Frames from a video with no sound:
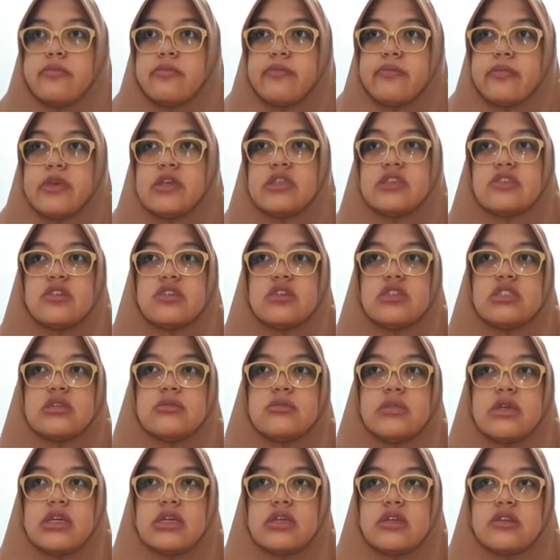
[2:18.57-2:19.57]
Based on the
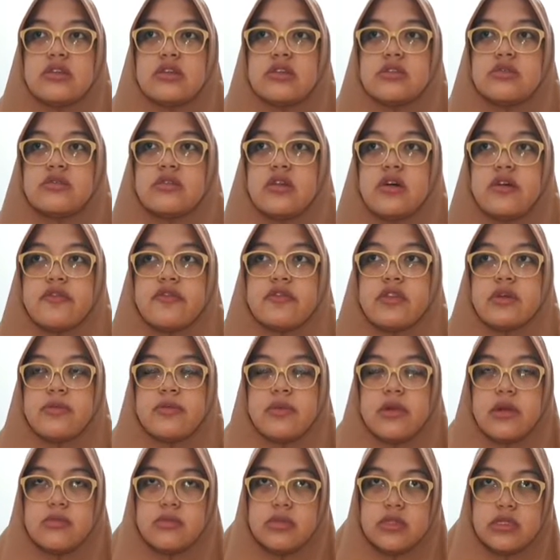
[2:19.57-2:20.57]
background of the
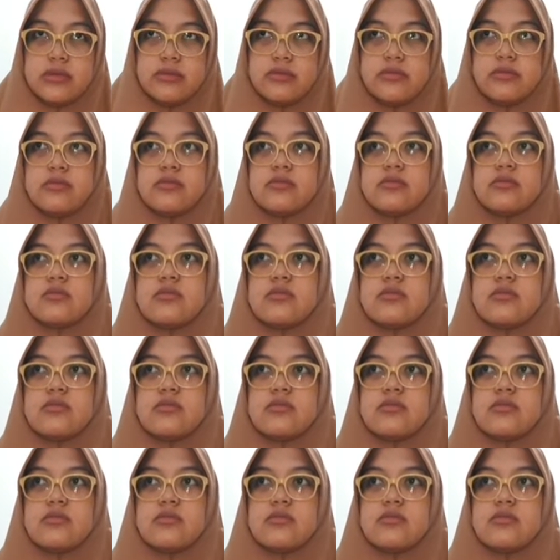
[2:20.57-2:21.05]
problem,